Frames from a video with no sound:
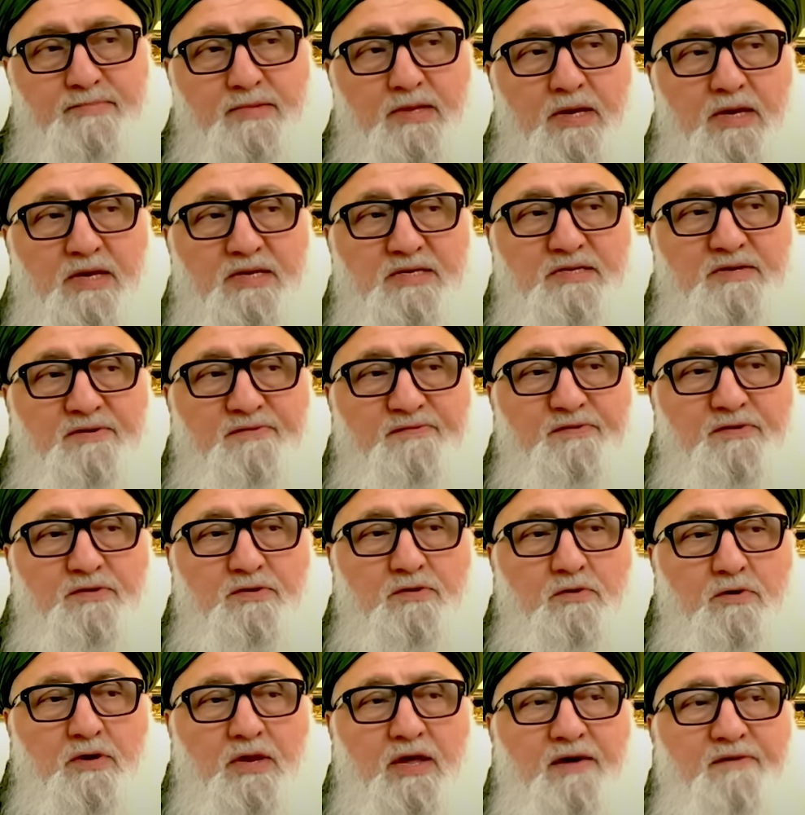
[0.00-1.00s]
because if you
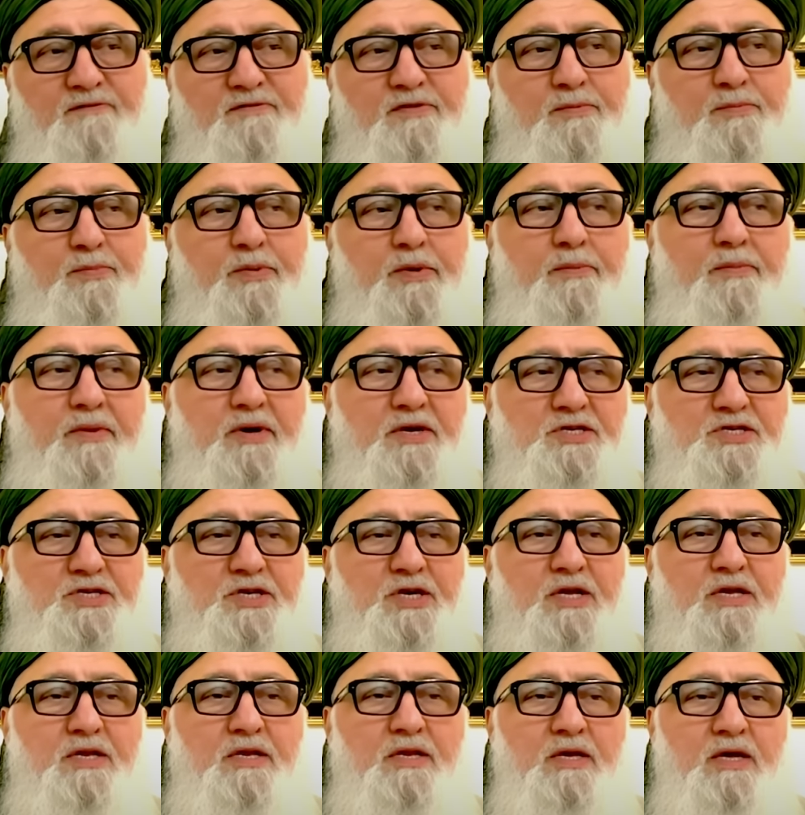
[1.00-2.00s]
don't have the
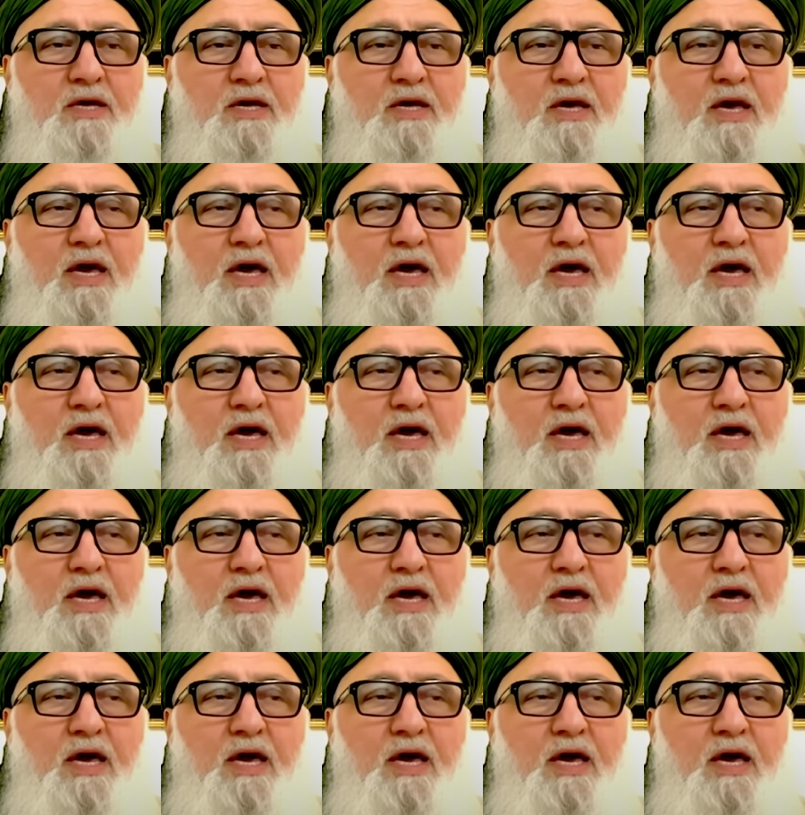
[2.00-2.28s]
permission